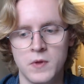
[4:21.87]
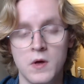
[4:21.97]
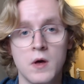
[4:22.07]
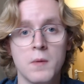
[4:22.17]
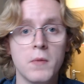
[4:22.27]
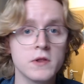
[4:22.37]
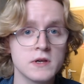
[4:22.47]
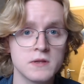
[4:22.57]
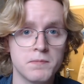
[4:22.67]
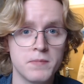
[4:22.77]

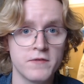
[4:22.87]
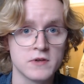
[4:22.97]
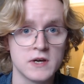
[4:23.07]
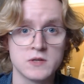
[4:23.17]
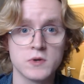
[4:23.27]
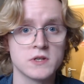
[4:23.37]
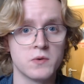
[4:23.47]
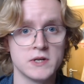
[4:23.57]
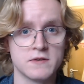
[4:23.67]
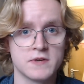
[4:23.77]
Modelling the bevel gears wasn't a
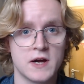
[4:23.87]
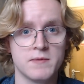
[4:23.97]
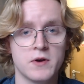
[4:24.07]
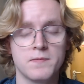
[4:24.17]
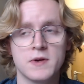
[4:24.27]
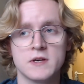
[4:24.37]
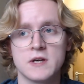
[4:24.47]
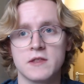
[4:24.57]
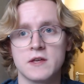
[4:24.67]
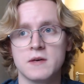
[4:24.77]
waste of time though, because
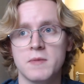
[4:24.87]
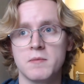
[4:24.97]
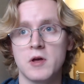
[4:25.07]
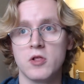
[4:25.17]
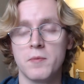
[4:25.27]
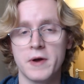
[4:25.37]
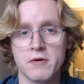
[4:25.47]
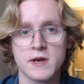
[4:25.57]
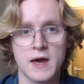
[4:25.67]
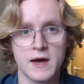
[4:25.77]
I think it made me a lot better
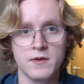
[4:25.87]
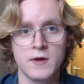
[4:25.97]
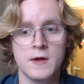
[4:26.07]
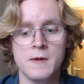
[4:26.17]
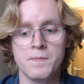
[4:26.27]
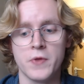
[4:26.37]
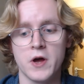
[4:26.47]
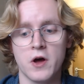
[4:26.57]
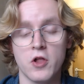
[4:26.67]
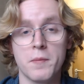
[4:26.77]
at CAD,
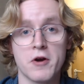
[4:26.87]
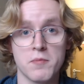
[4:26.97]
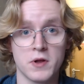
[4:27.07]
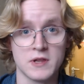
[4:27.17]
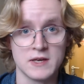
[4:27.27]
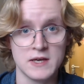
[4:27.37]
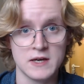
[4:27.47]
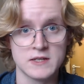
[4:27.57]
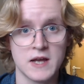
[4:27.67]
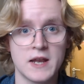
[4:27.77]
a lot better at modelling
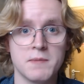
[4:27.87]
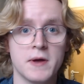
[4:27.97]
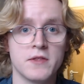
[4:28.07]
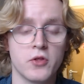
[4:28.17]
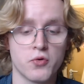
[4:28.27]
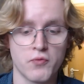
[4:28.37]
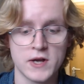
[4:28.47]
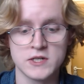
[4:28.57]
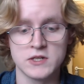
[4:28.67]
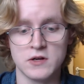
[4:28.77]
gears, and it meant that the
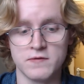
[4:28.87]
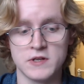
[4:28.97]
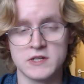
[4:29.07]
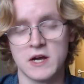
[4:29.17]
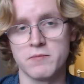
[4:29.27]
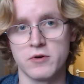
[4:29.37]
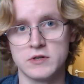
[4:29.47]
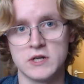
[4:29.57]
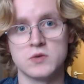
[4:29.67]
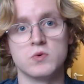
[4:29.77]
rest of the design
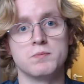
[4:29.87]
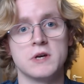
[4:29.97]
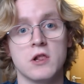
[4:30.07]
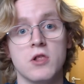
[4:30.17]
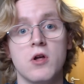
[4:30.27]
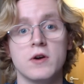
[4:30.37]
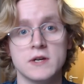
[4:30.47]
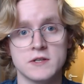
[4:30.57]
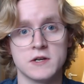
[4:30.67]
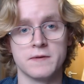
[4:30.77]
process would be a lot easier.